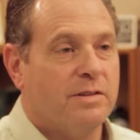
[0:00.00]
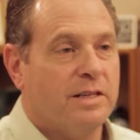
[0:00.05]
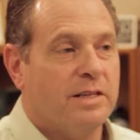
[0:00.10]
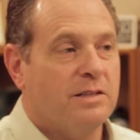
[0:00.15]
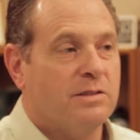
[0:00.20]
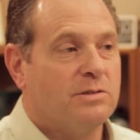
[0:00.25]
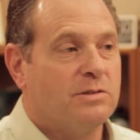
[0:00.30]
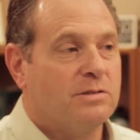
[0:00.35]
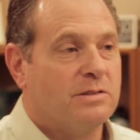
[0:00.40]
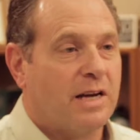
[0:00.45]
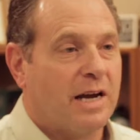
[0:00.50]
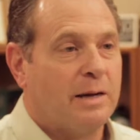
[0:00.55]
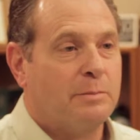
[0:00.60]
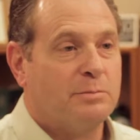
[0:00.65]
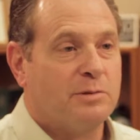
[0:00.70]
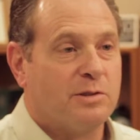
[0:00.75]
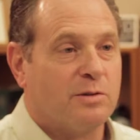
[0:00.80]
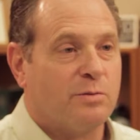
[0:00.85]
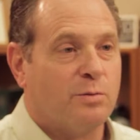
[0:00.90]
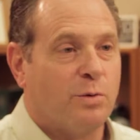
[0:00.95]
of these
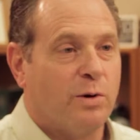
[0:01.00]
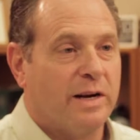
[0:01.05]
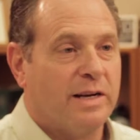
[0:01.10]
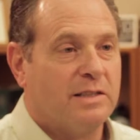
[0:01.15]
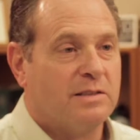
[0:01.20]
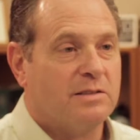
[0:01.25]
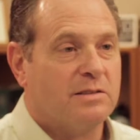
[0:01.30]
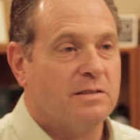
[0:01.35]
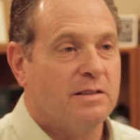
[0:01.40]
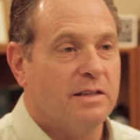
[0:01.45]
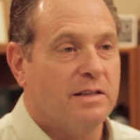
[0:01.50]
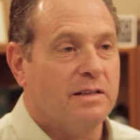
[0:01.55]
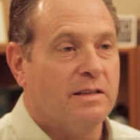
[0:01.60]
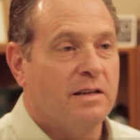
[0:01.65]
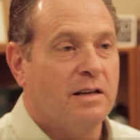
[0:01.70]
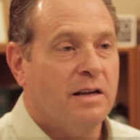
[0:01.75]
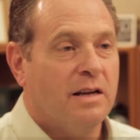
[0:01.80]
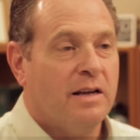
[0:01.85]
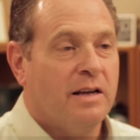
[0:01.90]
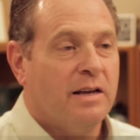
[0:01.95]
types of waste that
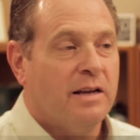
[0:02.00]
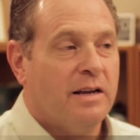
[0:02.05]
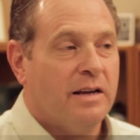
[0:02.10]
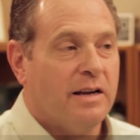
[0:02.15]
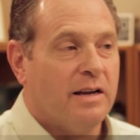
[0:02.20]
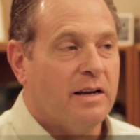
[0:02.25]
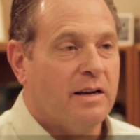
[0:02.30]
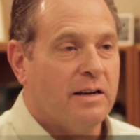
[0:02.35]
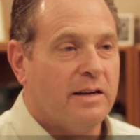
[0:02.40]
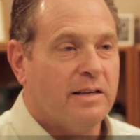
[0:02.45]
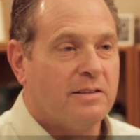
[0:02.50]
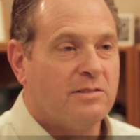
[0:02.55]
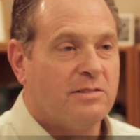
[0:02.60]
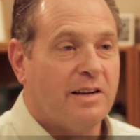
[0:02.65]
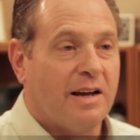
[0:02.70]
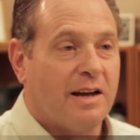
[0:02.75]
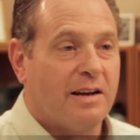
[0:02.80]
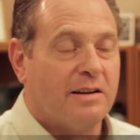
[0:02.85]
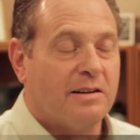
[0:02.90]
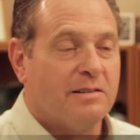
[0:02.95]

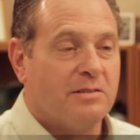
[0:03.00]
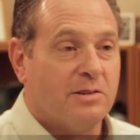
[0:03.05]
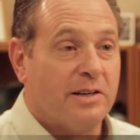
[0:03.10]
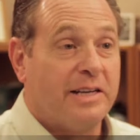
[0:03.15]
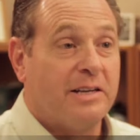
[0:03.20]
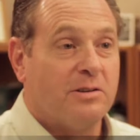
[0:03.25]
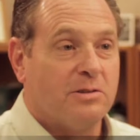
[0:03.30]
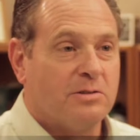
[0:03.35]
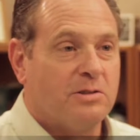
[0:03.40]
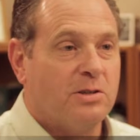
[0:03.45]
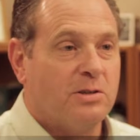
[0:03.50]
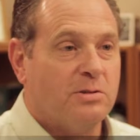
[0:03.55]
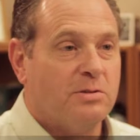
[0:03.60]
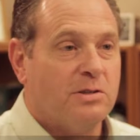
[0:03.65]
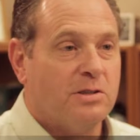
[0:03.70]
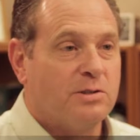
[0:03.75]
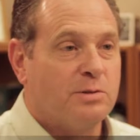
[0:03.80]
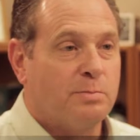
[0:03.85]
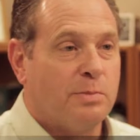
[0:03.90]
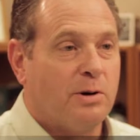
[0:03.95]
it's not legal
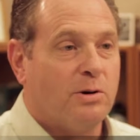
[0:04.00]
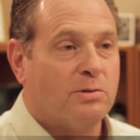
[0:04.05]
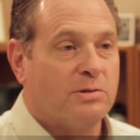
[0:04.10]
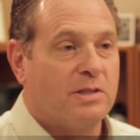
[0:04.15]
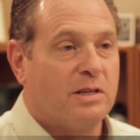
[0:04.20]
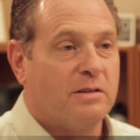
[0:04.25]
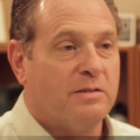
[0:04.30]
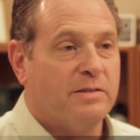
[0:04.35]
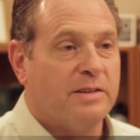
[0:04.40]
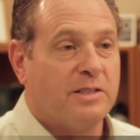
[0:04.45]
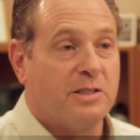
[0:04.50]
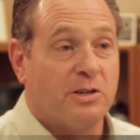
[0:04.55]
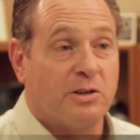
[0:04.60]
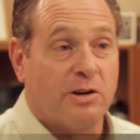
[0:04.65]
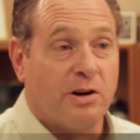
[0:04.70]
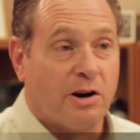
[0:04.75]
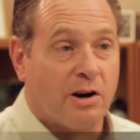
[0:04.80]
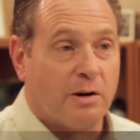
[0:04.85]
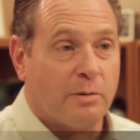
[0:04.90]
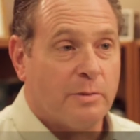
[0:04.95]
to dispose of in
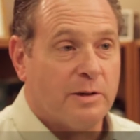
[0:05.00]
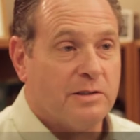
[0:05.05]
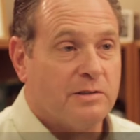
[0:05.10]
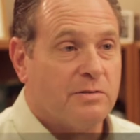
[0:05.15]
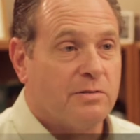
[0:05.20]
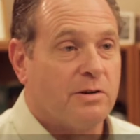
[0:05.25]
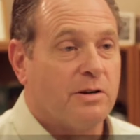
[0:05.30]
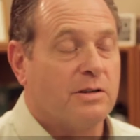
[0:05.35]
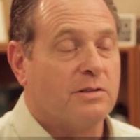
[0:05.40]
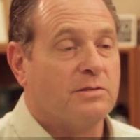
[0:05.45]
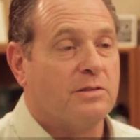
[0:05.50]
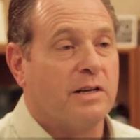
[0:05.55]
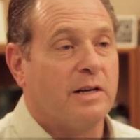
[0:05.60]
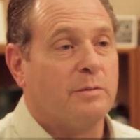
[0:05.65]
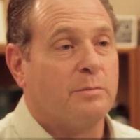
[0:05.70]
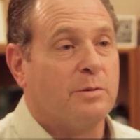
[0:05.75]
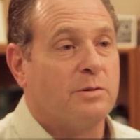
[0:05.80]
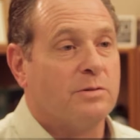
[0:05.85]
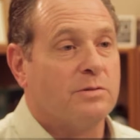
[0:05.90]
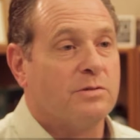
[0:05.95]
your garbage, for
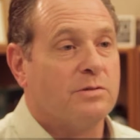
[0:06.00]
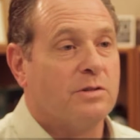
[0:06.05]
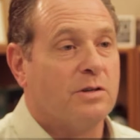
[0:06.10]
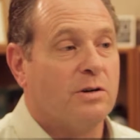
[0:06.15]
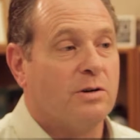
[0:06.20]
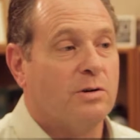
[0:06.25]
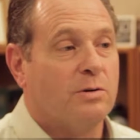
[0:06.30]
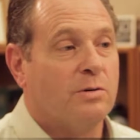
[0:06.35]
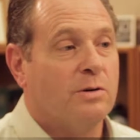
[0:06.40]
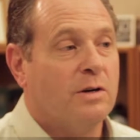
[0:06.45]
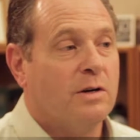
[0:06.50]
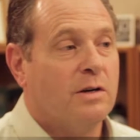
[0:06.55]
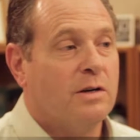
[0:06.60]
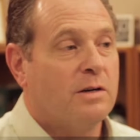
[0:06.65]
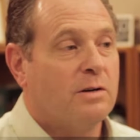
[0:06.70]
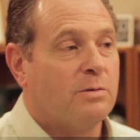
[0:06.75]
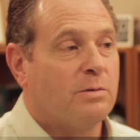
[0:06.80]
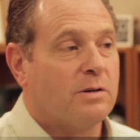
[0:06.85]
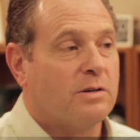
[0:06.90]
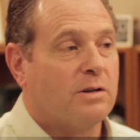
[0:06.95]
example. So
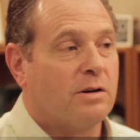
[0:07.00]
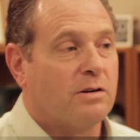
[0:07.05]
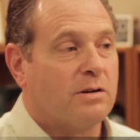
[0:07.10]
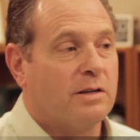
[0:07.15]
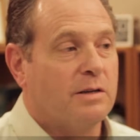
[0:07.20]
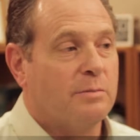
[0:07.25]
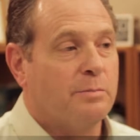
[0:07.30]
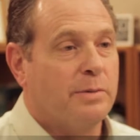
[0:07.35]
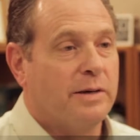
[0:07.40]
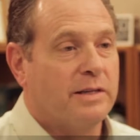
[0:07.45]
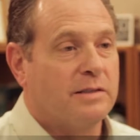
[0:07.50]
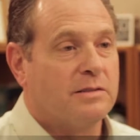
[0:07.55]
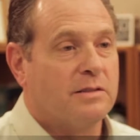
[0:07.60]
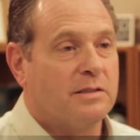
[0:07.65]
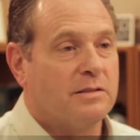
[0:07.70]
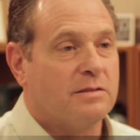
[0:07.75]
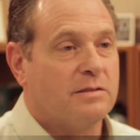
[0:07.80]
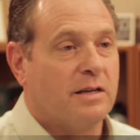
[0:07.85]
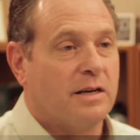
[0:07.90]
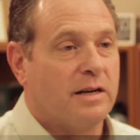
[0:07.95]
we're talking
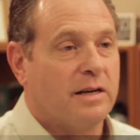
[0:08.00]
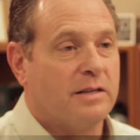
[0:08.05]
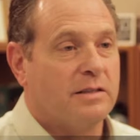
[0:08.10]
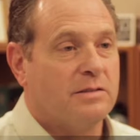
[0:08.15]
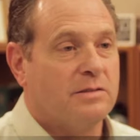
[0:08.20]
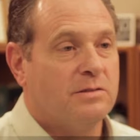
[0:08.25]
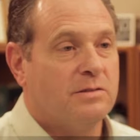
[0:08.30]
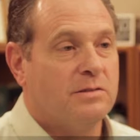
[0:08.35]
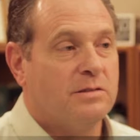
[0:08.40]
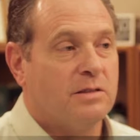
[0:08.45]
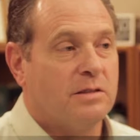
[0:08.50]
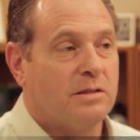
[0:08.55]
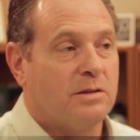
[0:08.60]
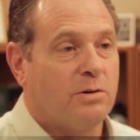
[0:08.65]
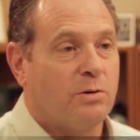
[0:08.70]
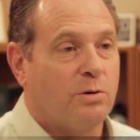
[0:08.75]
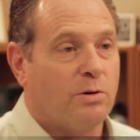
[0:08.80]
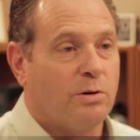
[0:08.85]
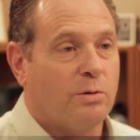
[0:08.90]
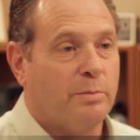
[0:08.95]
pesticides,
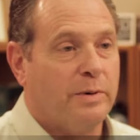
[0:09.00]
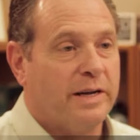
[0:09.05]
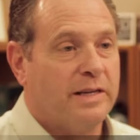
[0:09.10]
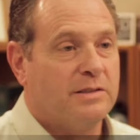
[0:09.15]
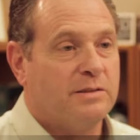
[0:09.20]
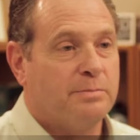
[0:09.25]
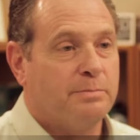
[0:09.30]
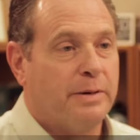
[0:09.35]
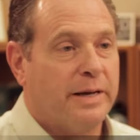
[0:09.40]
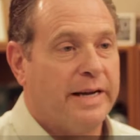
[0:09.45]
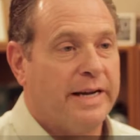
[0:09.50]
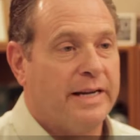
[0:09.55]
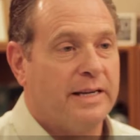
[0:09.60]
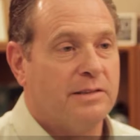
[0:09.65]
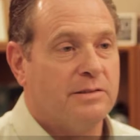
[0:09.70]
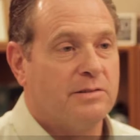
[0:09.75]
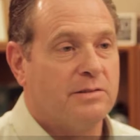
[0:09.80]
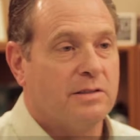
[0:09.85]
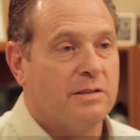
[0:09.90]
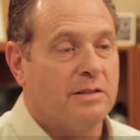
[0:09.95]
oil-based
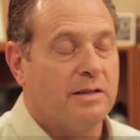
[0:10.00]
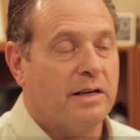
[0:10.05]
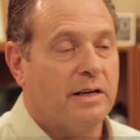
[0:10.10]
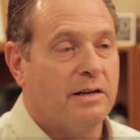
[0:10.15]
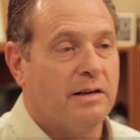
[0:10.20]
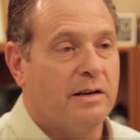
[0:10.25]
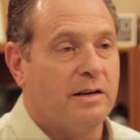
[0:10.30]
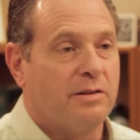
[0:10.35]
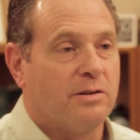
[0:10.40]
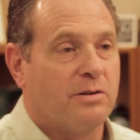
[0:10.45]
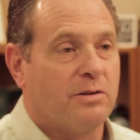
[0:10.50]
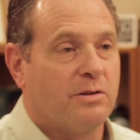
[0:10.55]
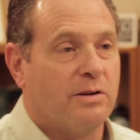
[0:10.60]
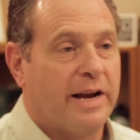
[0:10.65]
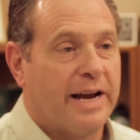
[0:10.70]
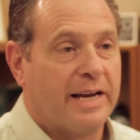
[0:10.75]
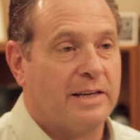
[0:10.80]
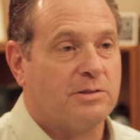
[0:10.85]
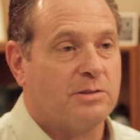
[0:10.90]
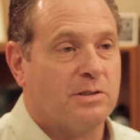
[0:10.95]
paints, and
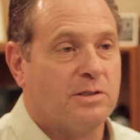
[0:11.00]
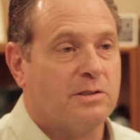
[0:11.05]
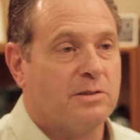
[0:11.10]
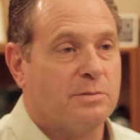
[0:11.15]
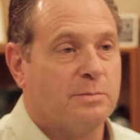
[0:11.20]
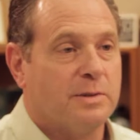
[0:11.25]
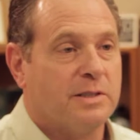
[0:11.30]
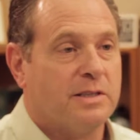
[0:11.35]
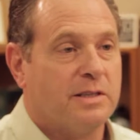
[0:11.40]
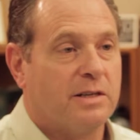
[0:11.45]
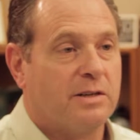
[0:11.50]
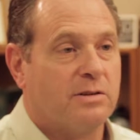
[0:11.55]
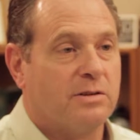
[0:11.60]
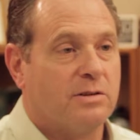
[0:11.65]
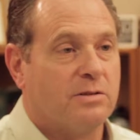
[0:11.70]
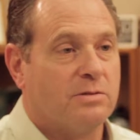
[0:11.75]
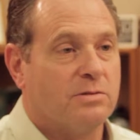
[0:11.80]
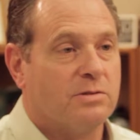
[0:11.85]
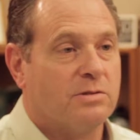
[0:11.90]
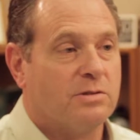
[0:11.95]
other hazardous
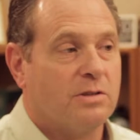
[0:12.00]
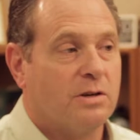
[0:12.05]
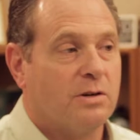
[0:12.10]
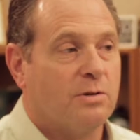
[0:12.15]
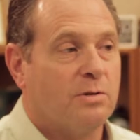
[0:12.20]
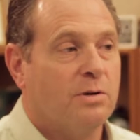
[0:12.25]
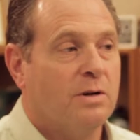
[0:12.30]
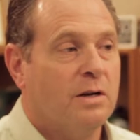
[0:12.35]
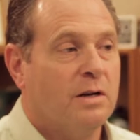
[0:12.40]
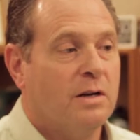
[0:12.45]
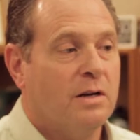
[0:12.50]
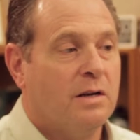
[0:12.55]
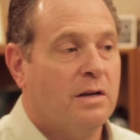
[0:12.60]
materials. So